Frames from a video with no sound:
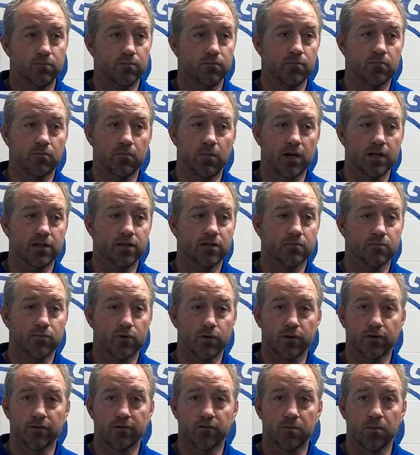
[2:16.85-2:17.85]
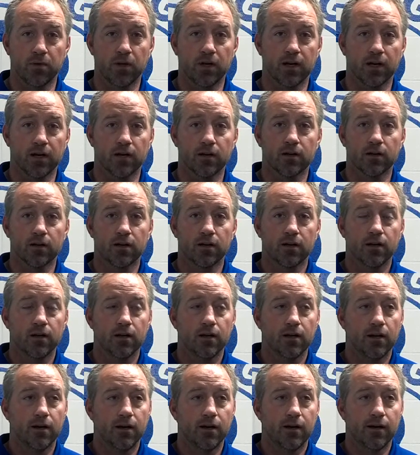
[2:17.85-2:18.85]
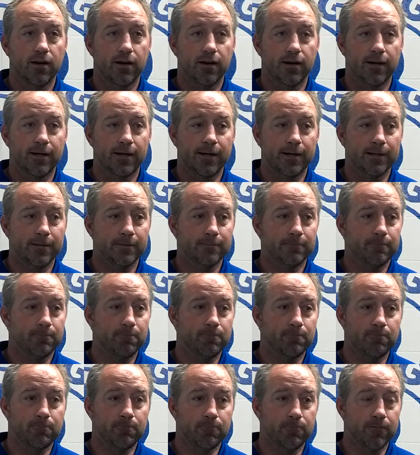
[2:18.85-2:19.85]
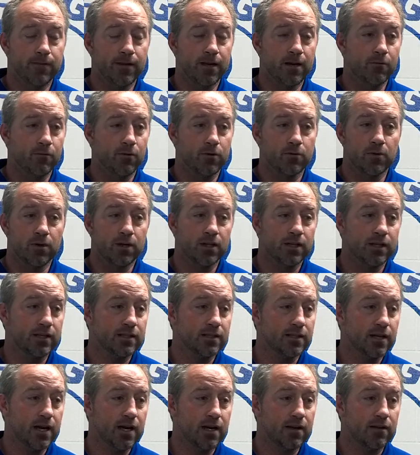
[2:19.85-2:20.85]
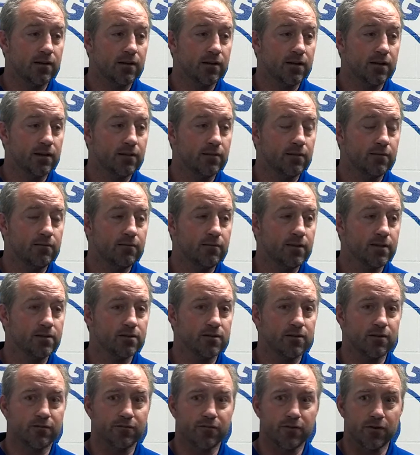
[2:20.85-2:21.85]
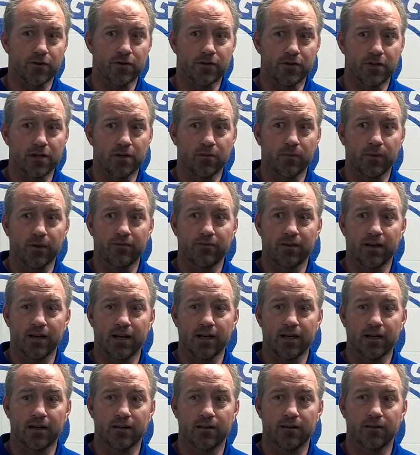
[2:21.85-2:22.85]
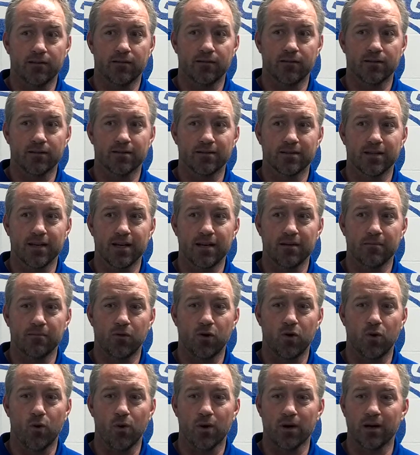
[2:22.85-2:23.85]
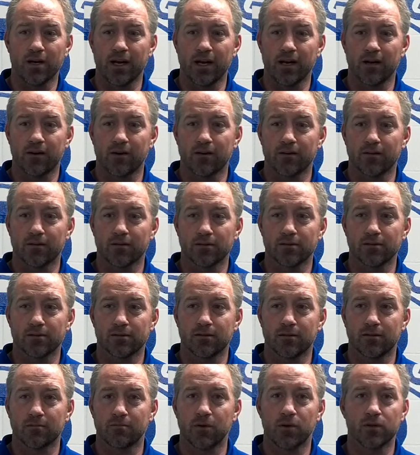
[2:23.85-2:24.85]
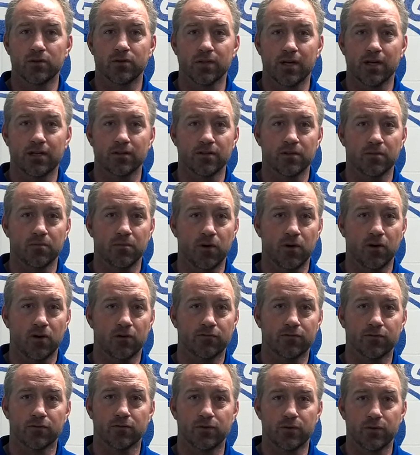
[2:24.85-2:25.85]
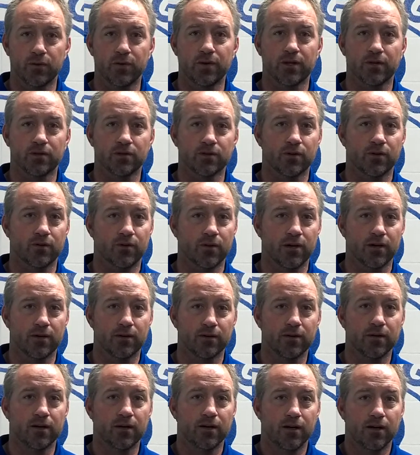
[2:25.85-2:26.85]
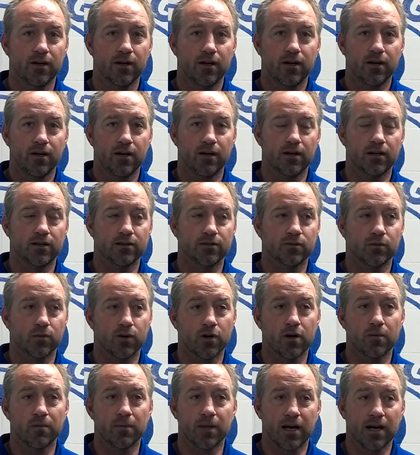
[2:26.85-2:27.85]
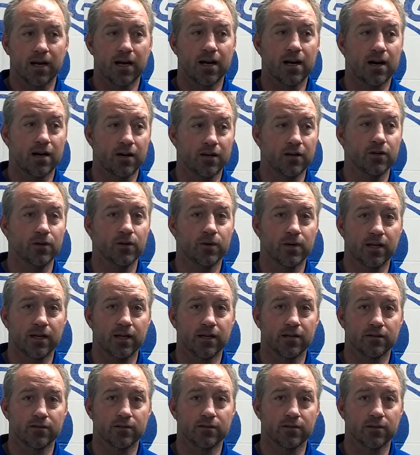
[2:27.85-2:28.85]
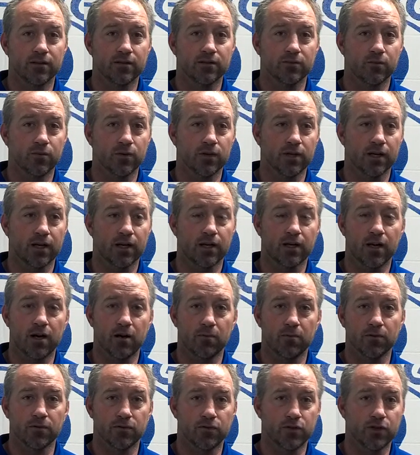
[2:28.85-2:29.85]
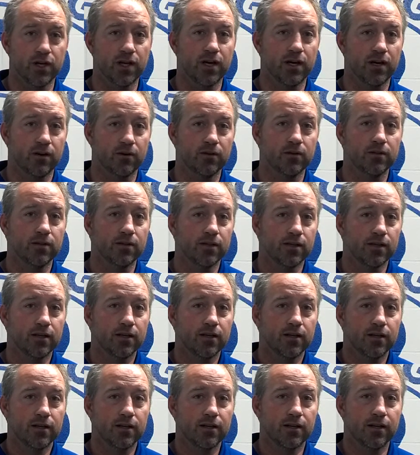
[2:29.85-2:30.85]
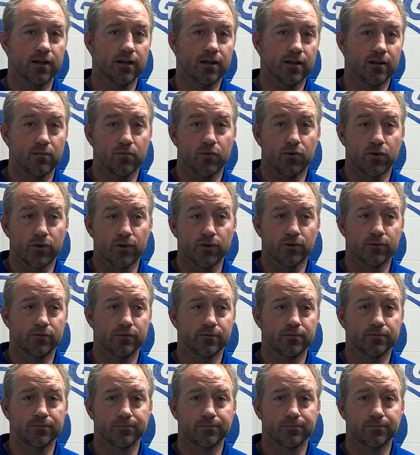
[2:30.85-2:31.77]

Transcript: much improved player. We're really excited. This is the first year we've had the same coordinator on both sides of the ball for 2 years in a row. So we're hoping that continuity is really going to help us gel and improve.